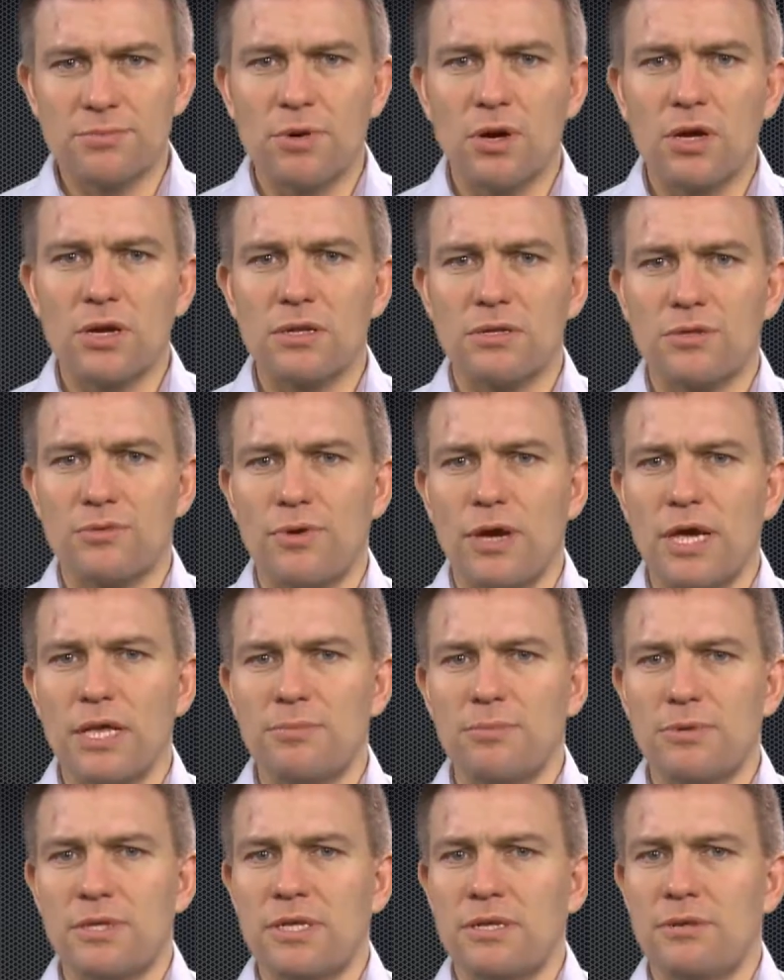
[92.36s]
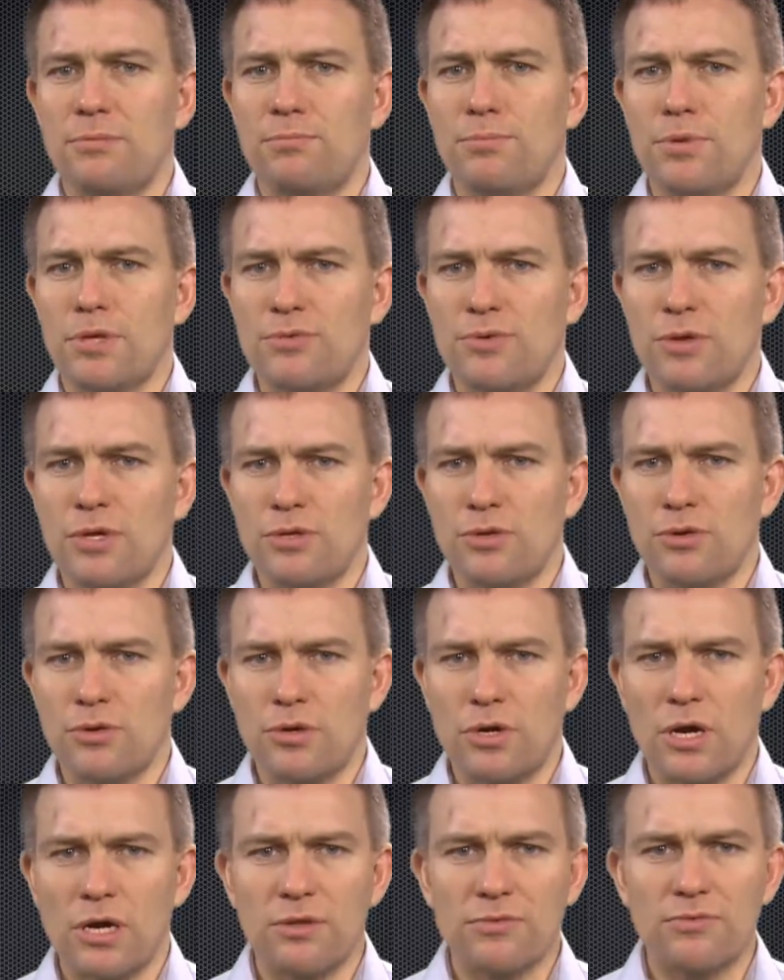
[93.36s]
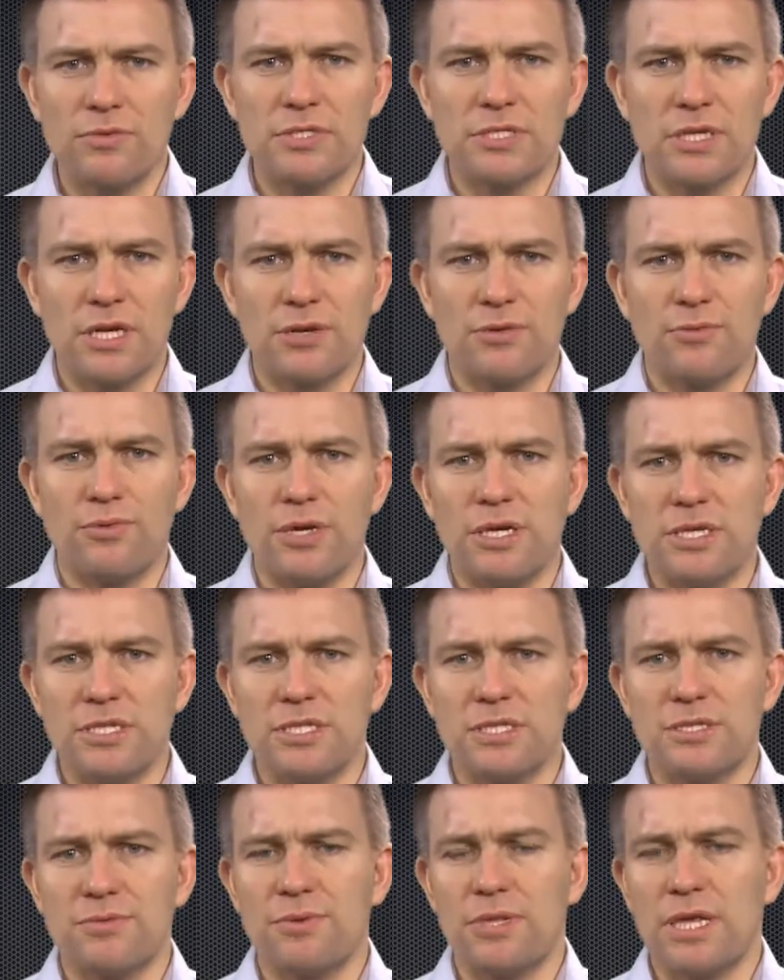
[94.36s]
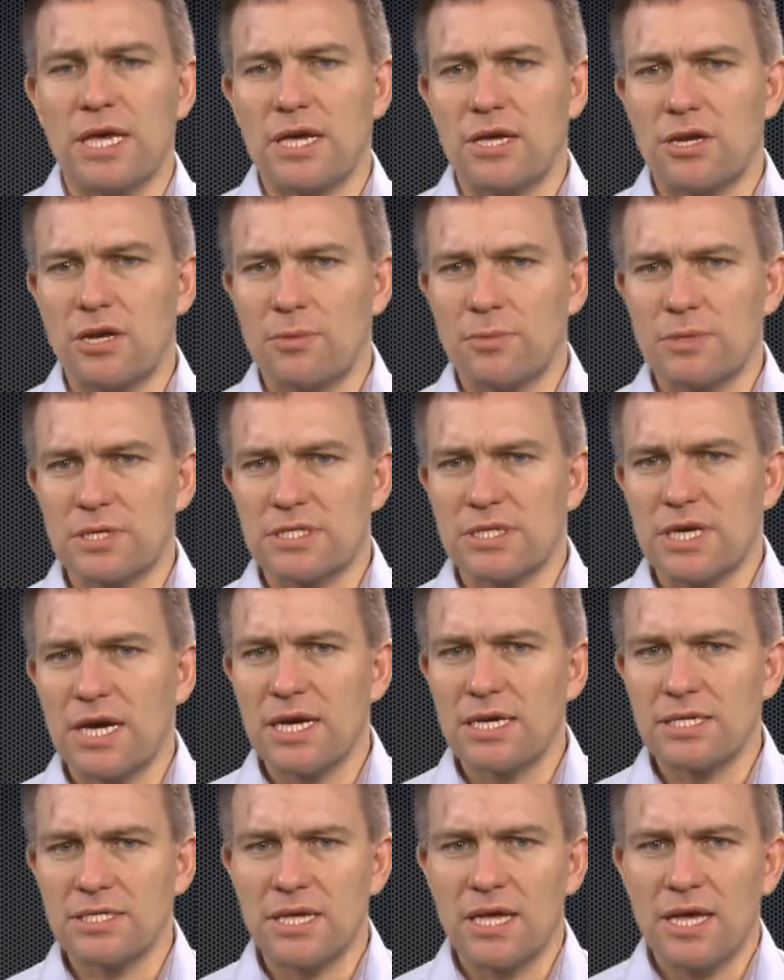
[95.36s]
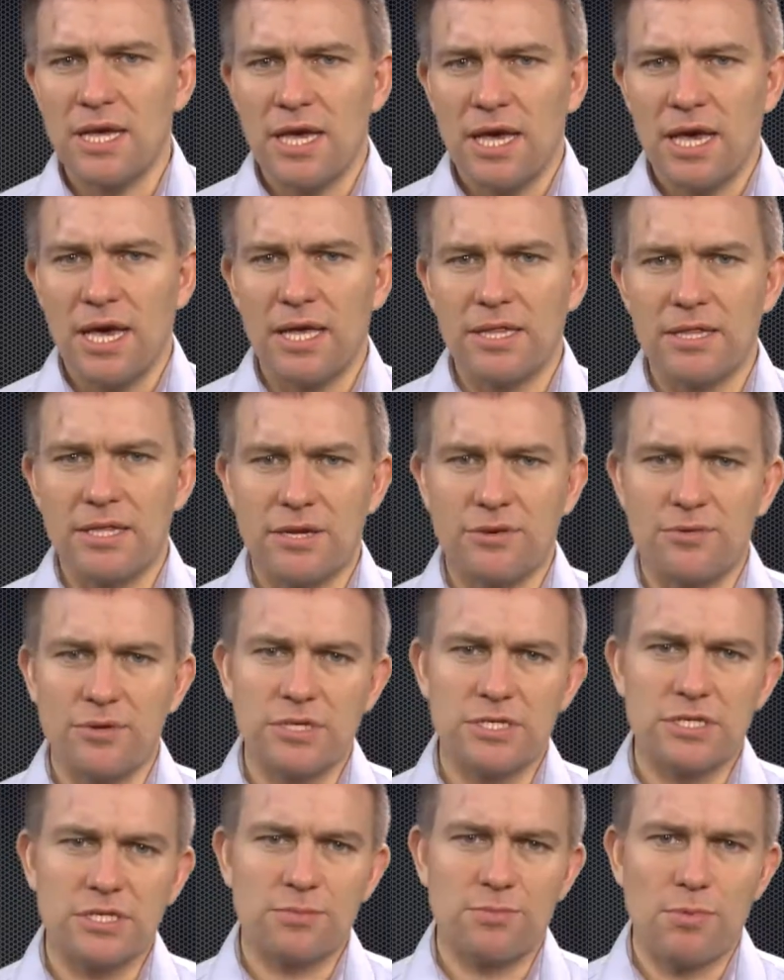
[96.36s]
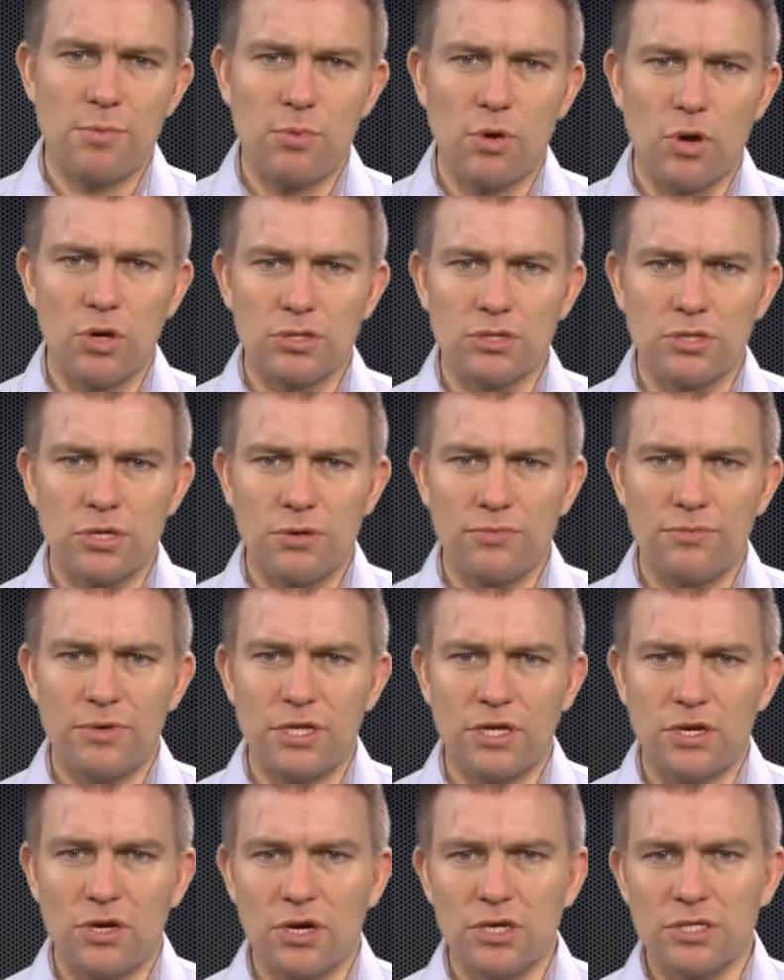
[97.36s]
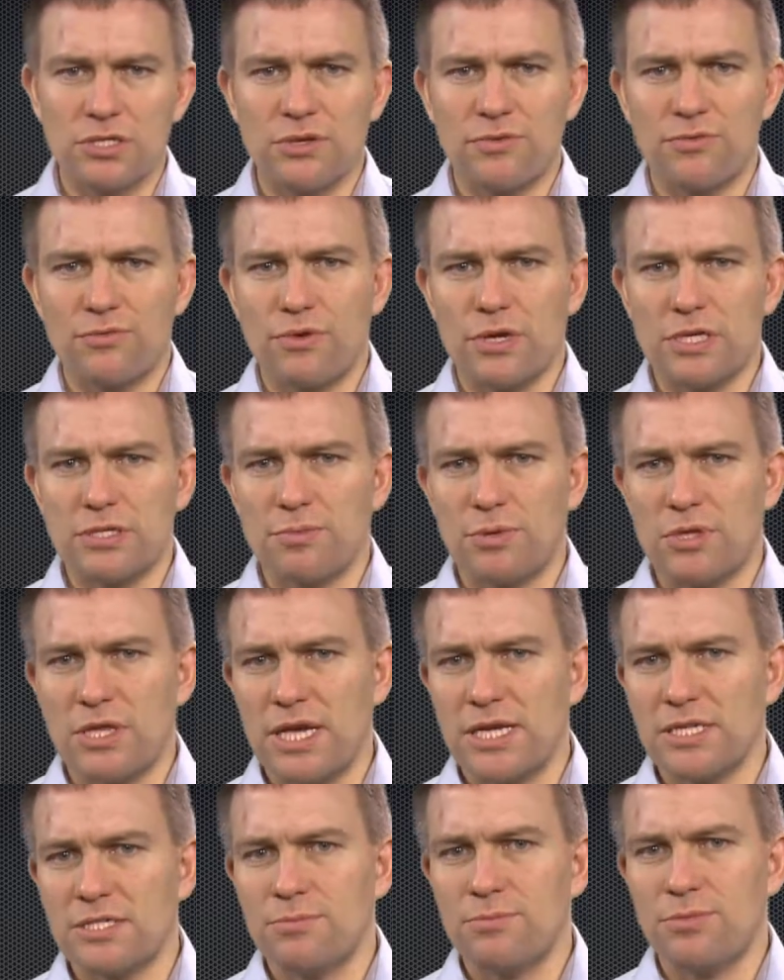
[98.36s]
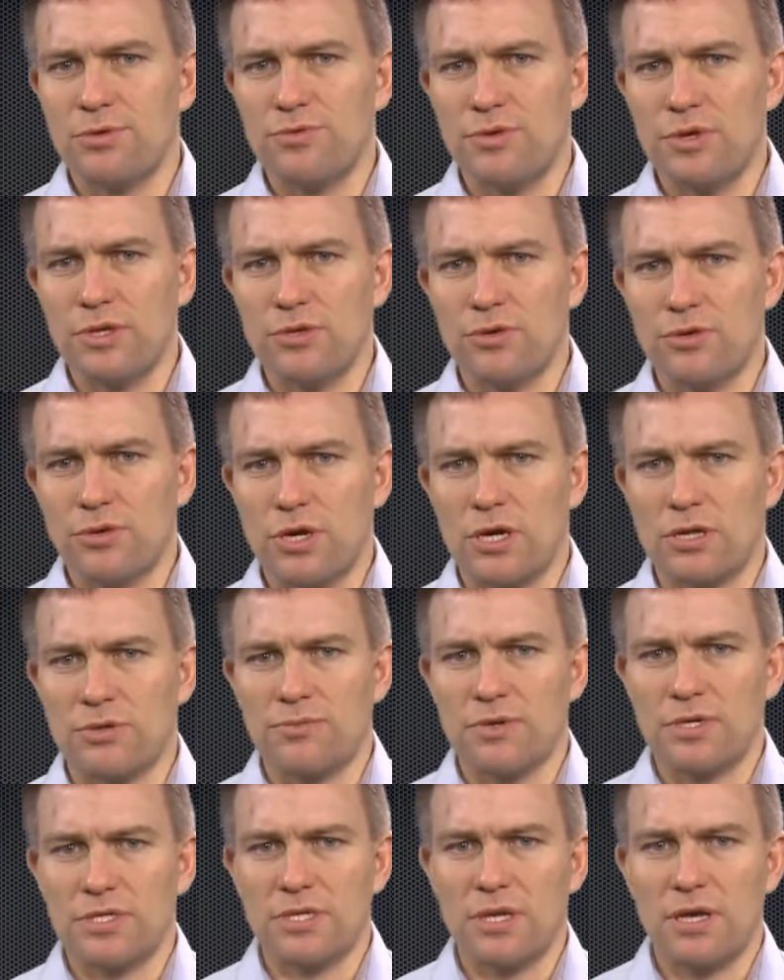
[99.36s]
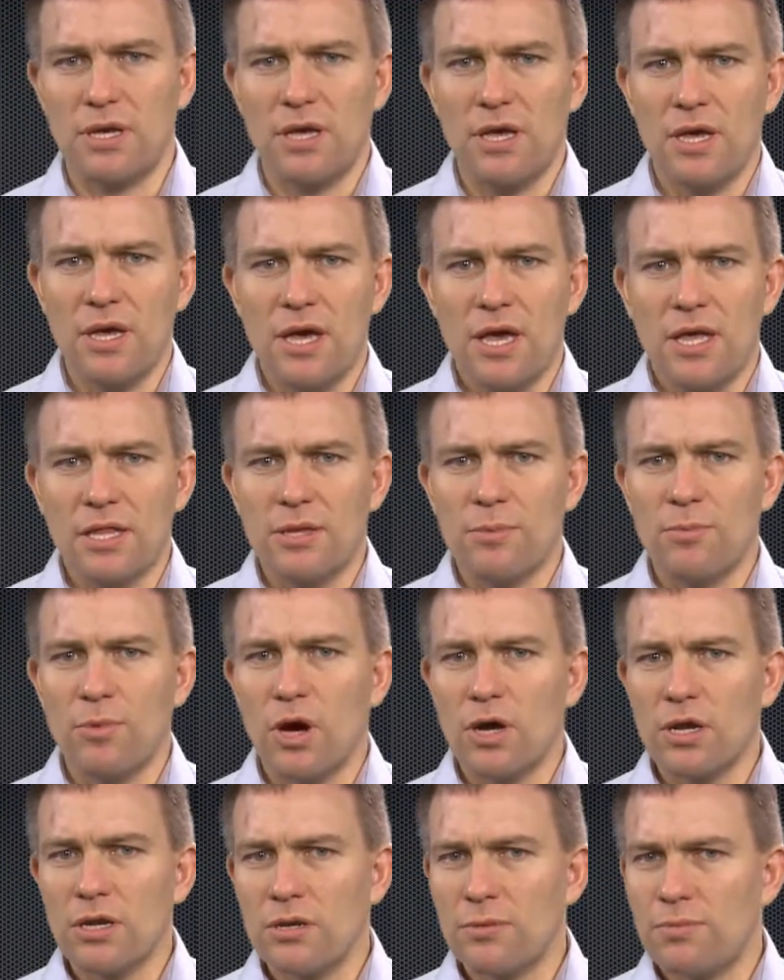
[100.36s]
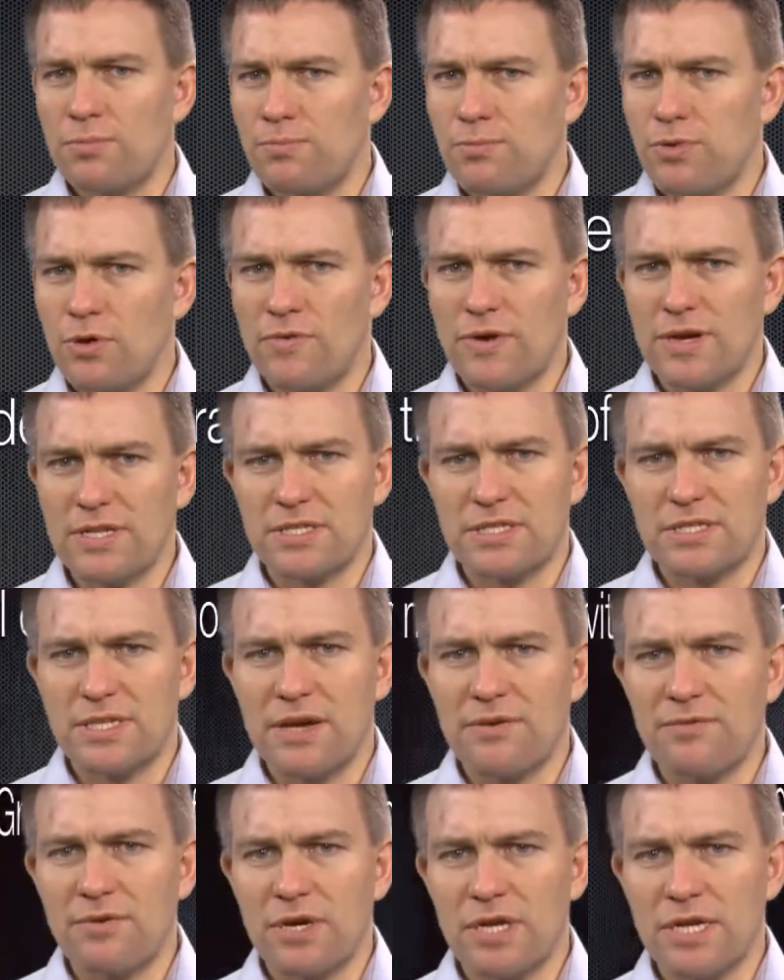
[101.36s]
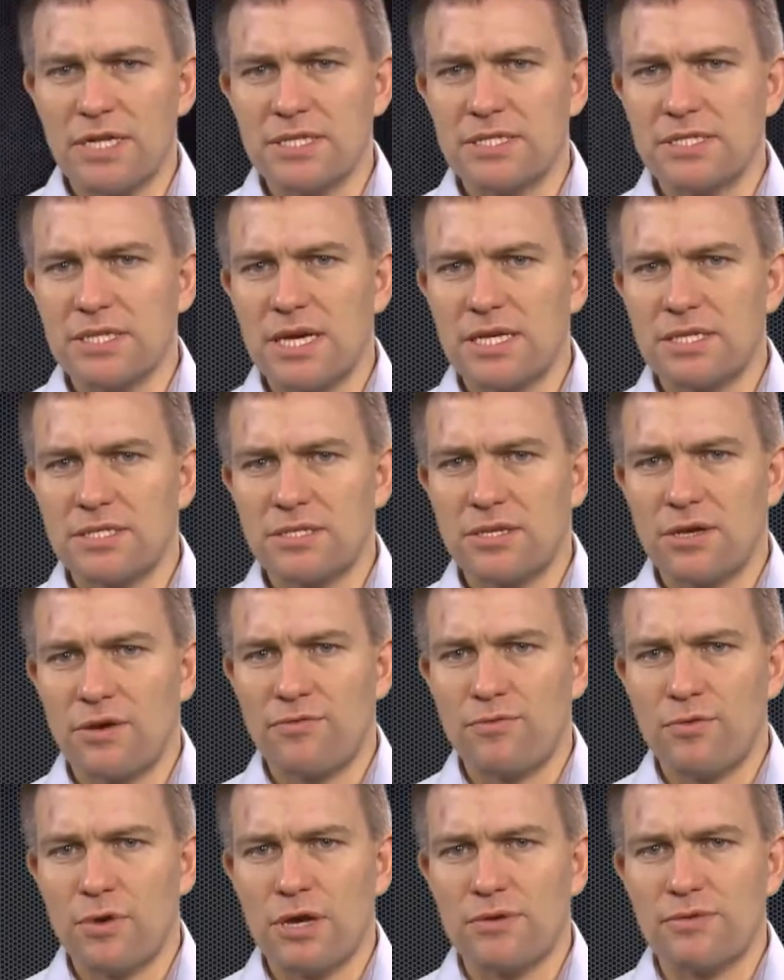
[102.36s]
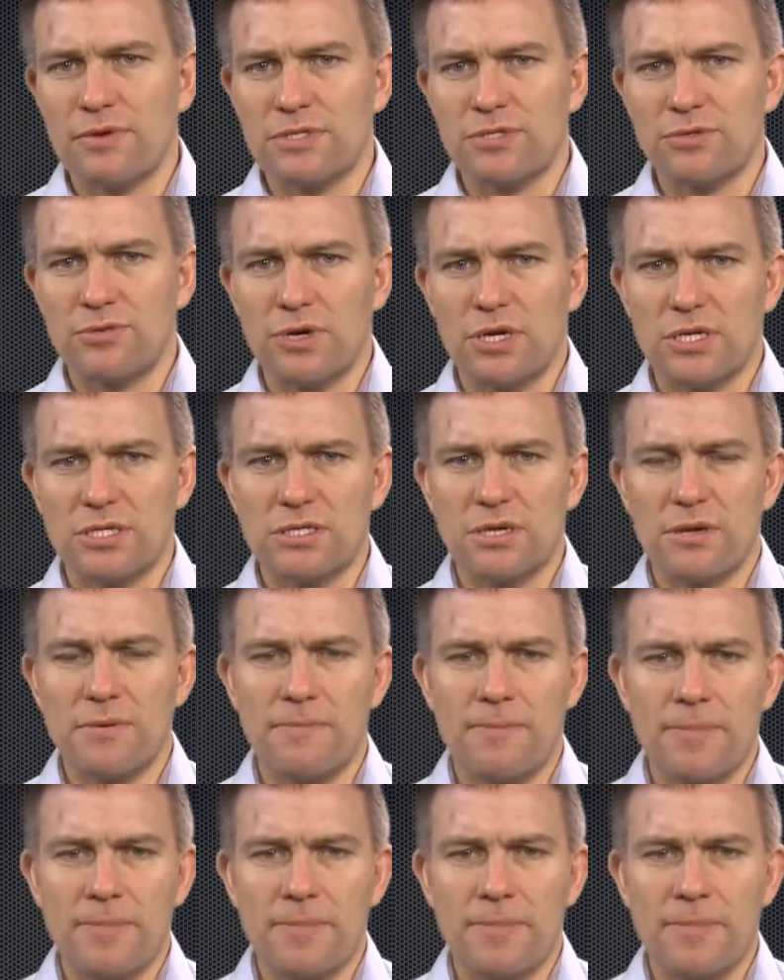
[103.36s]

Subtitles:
model, trade between two countries increases with economic size and decreases proportional with the cost of transportation between two countries. The model provides several insights of relevance to us.